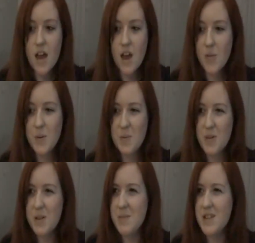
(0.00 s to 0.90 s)
Helper
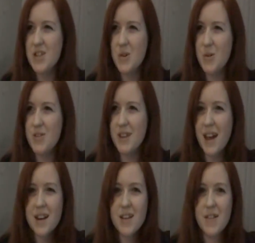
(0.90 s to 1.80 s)
pretty much told
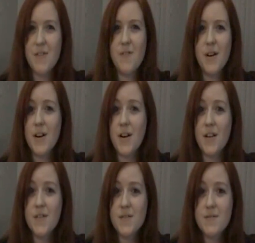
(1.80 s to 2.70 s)
Natalie to fuck
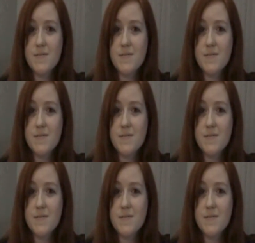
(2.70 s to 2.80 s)
off.